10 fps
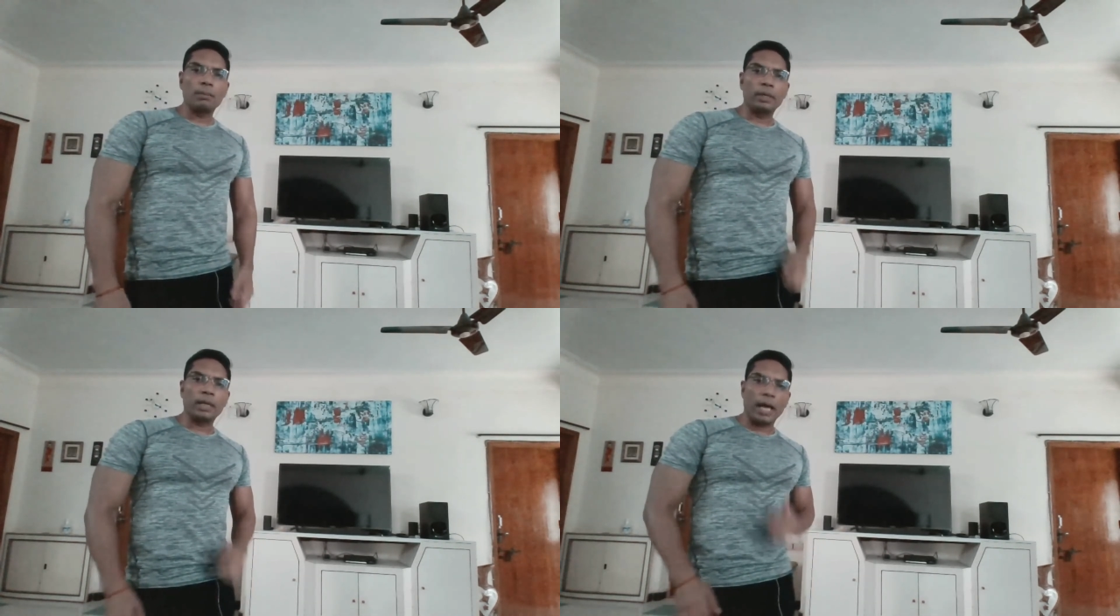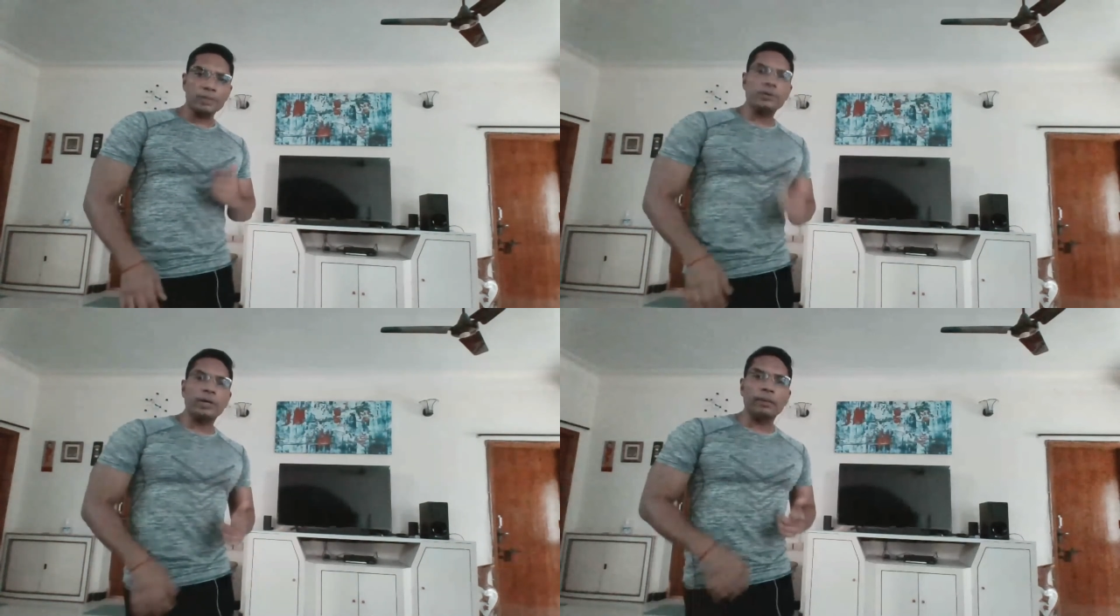But
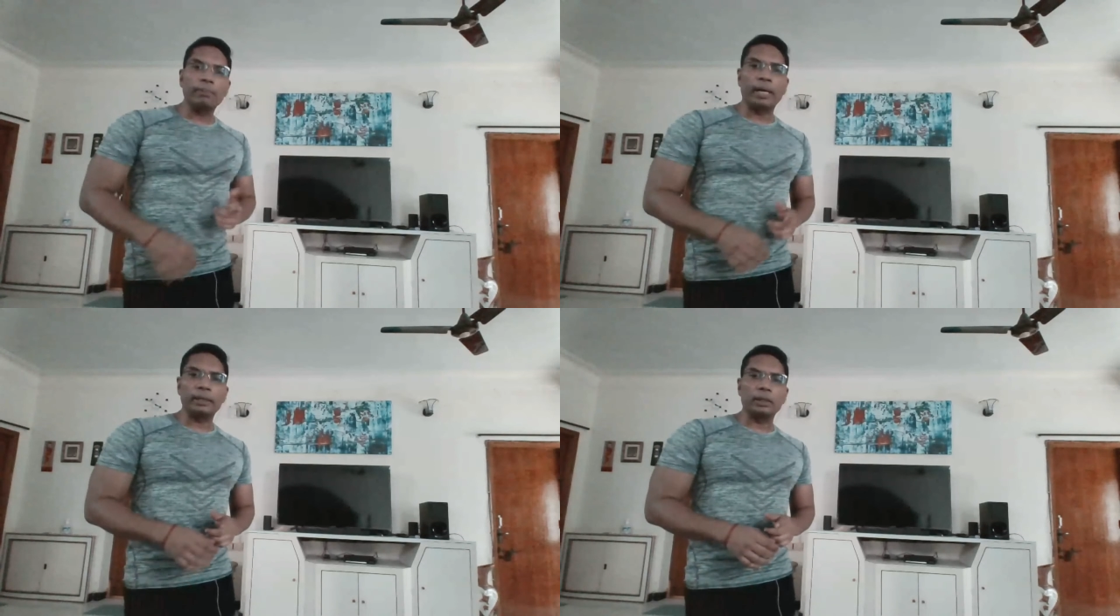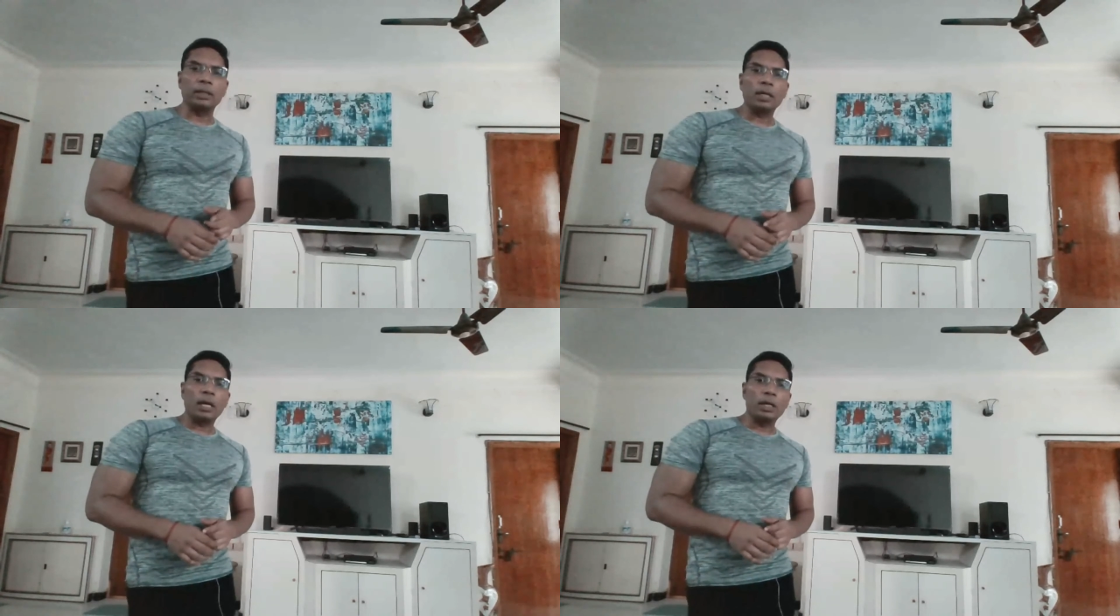as you get
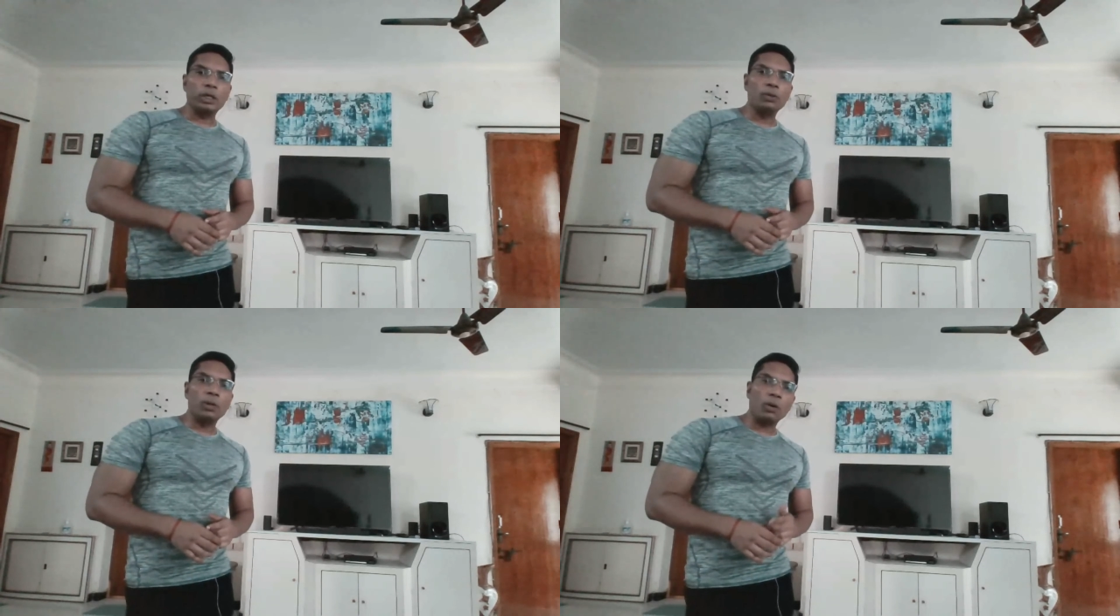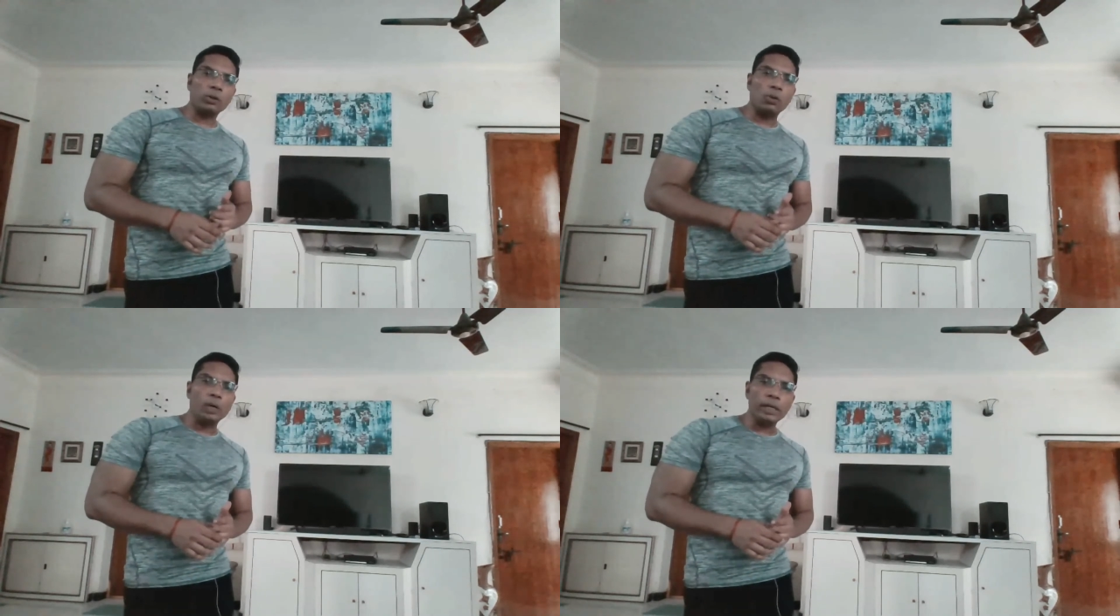better, you'll
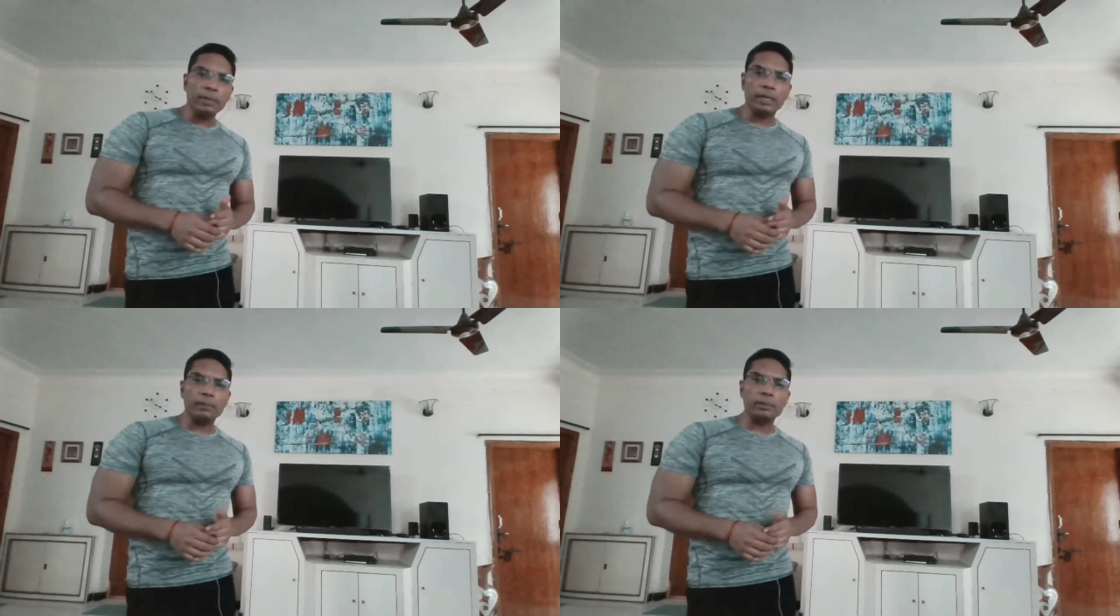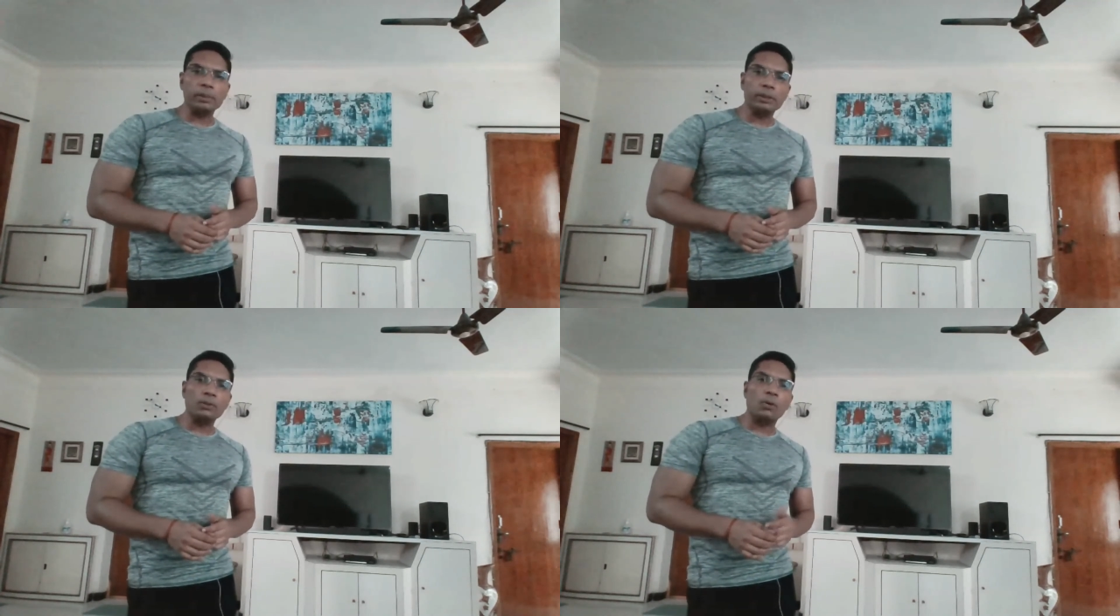not only be
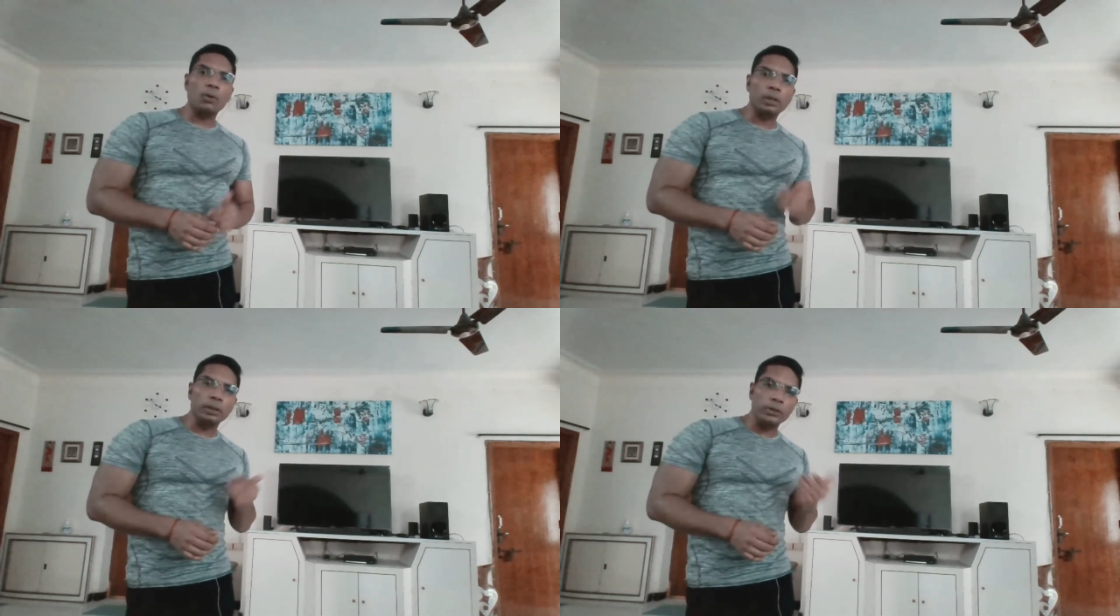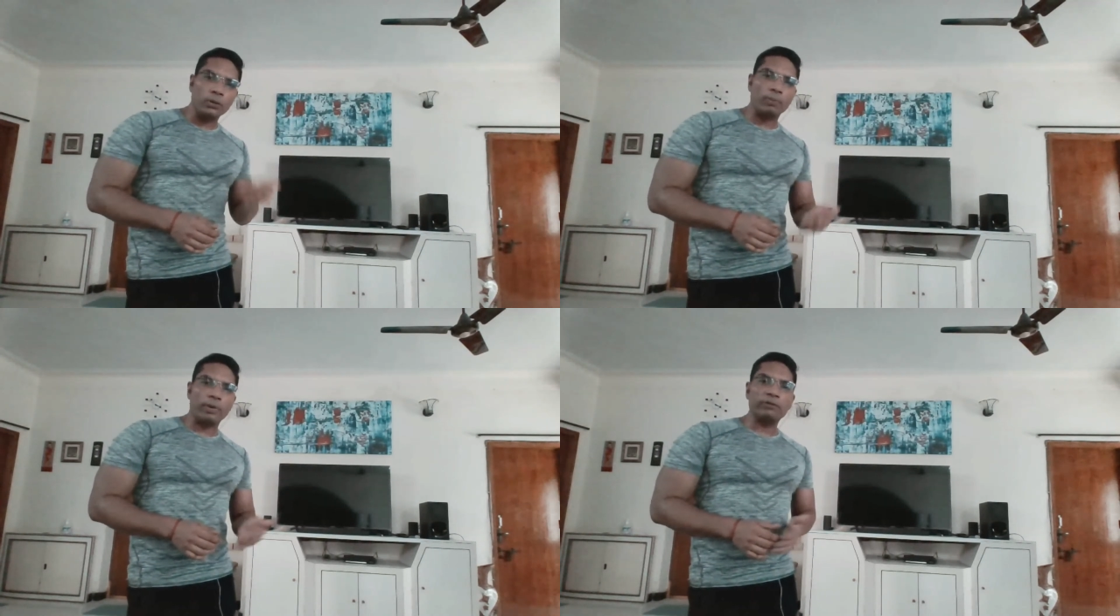able to hold
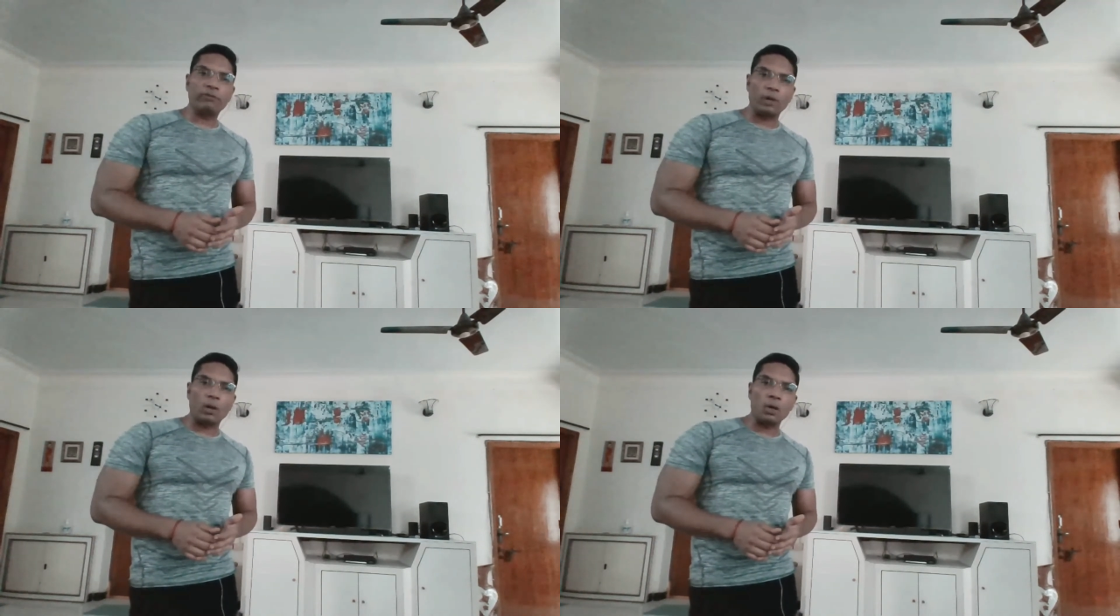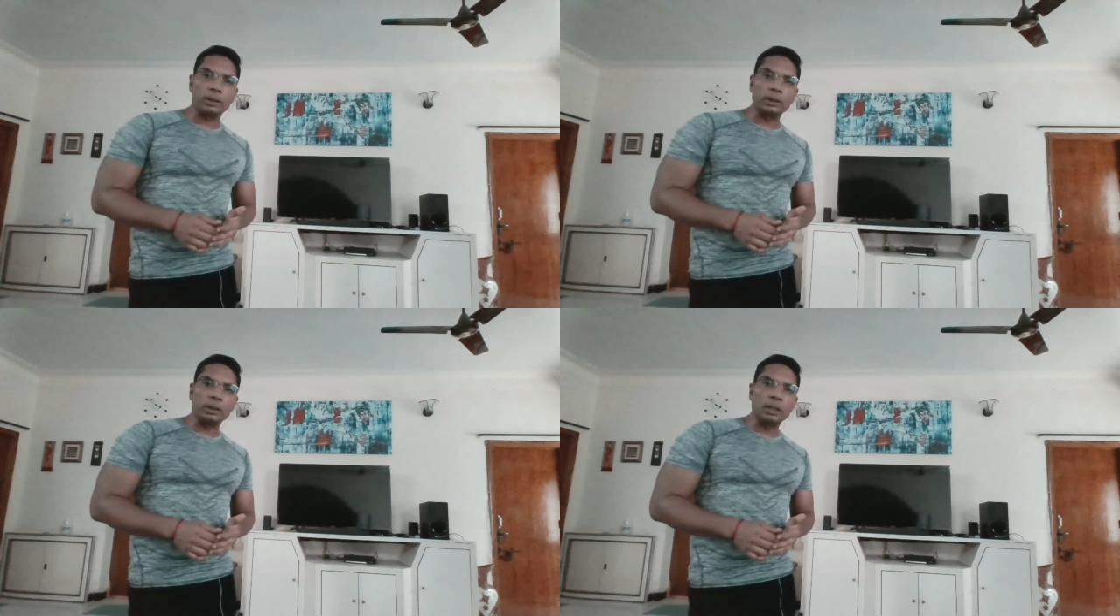your breath for longer,